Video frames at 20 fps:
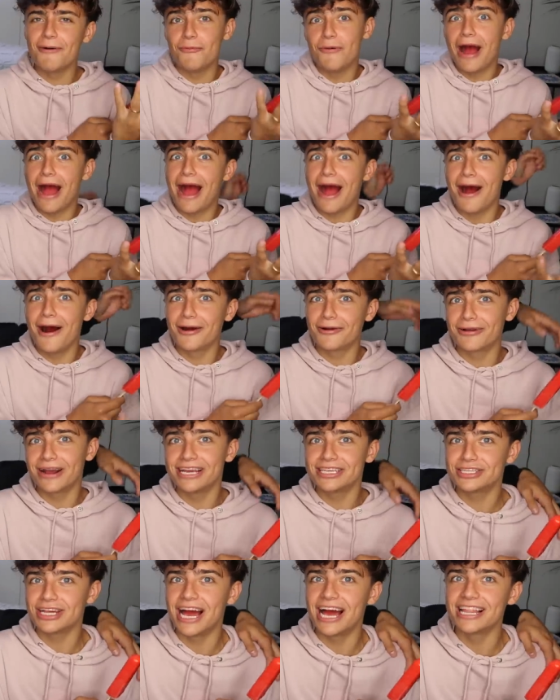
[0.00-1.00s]
wow,
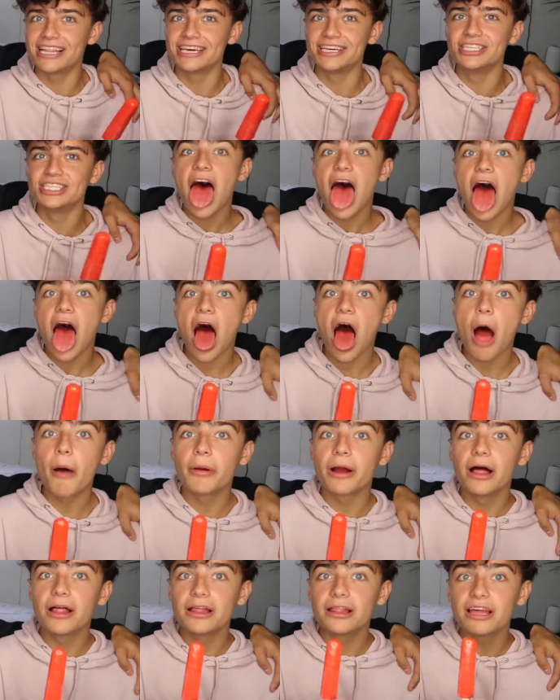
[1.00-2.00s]
great challenge. oh
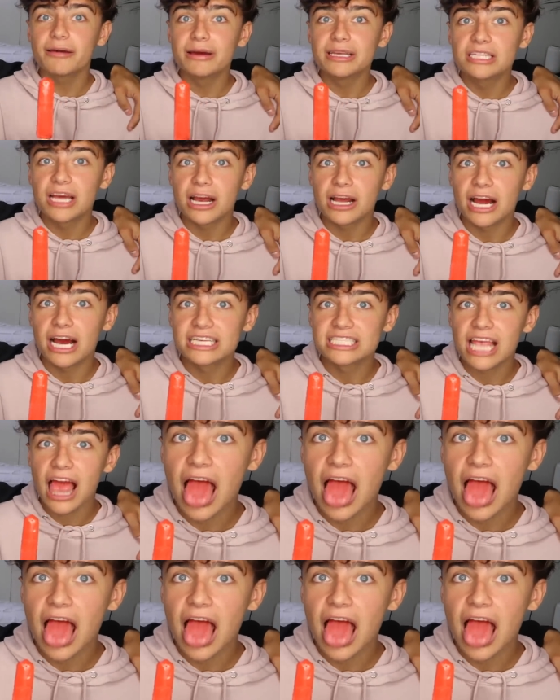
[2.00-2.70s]
my god, look at my tongue, guys.